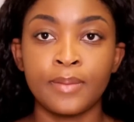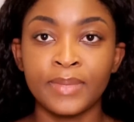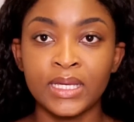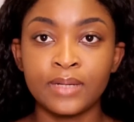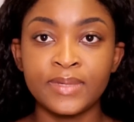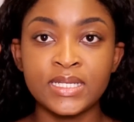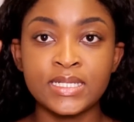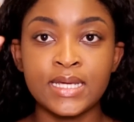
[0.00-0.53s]
I'm going
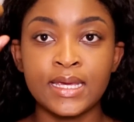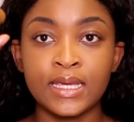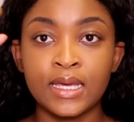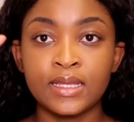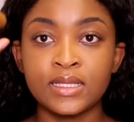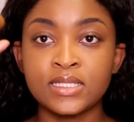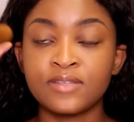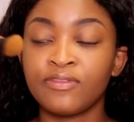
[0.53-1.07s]
to be
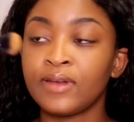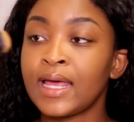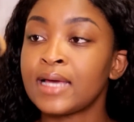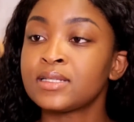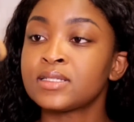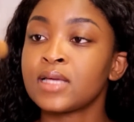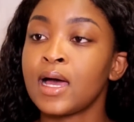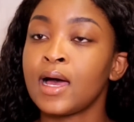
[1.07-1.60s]
taking this
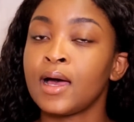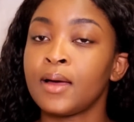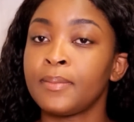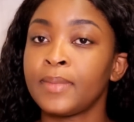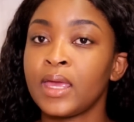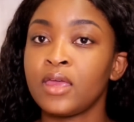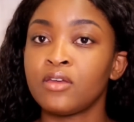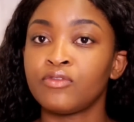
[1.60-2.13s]
flat
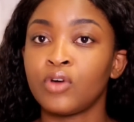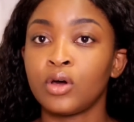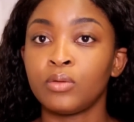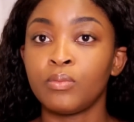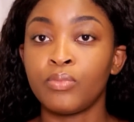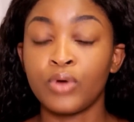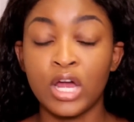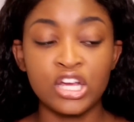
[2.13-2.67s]

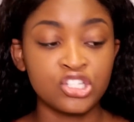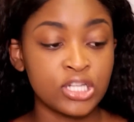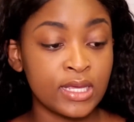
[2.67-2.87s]
Avon brush,